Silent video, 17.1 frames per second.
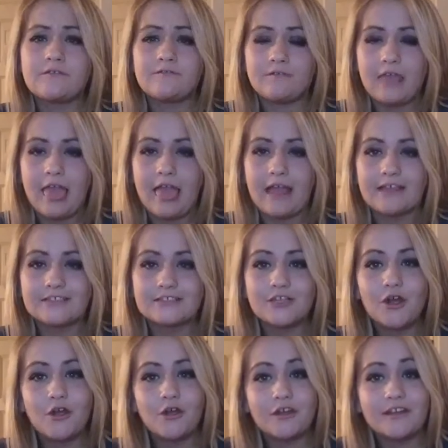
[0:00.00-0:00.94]

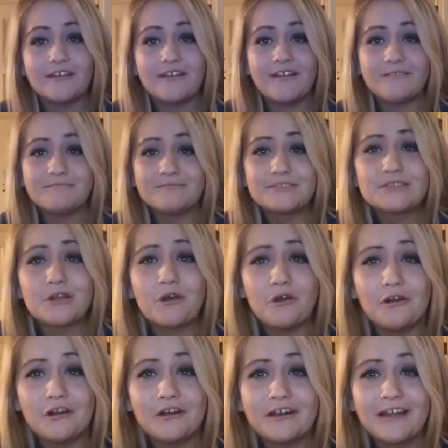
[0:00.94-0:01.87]
I'm
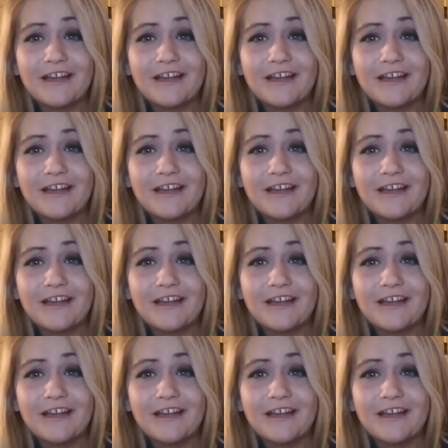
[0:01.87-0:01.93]
sorry,